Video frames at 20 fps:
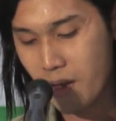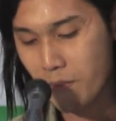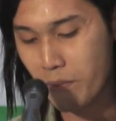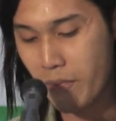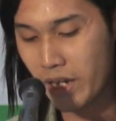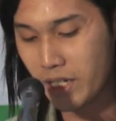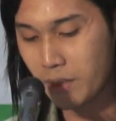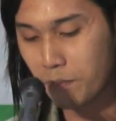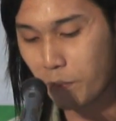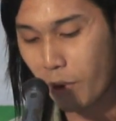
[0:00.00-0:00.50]

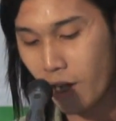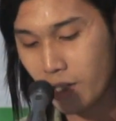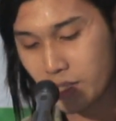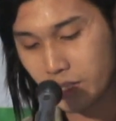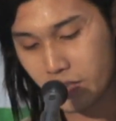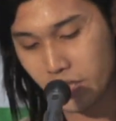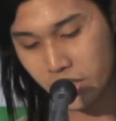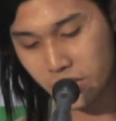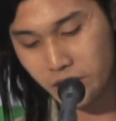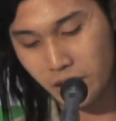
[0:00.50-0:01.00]
Many
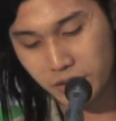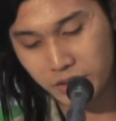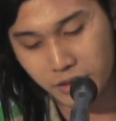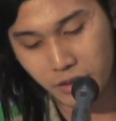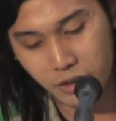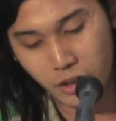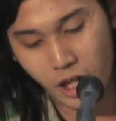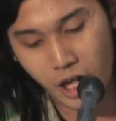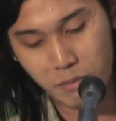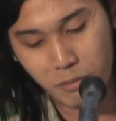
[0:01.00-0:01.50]
politicians
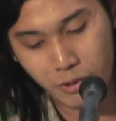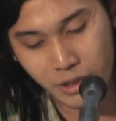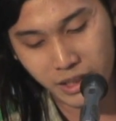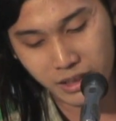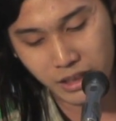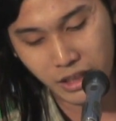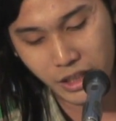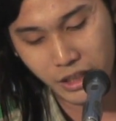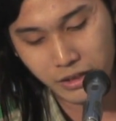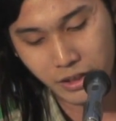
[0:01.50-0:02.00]
and
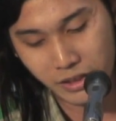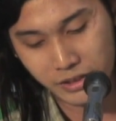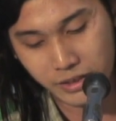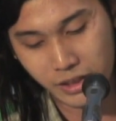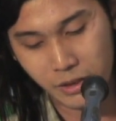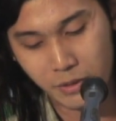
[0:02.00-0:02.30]
corporate leaders